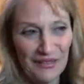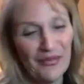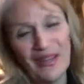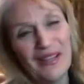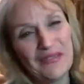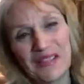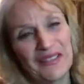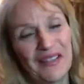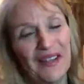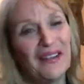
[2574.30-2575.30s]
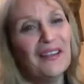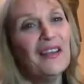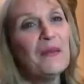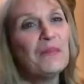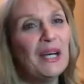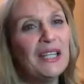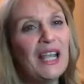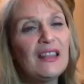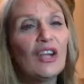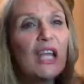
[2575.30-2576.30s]
whatever, I don't care. But
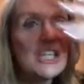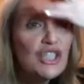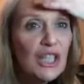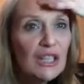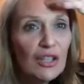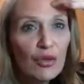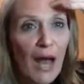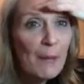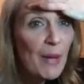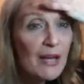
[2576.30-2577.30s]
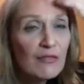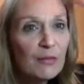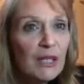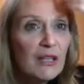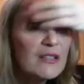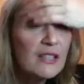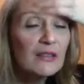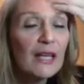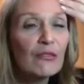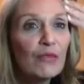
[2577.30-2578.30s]
they're itching the crap out of me, because
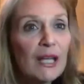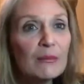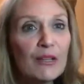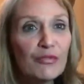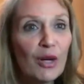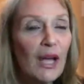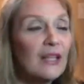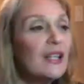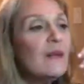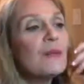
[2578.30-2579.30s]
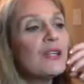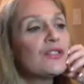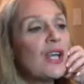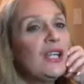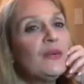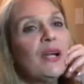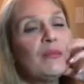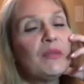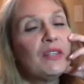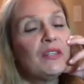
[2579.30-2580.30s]
they're like right at my forehead. So
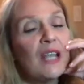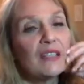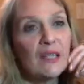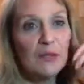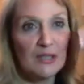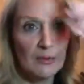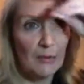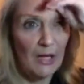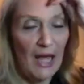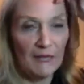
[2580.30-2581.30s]
anyway, next time you see me, I'm going to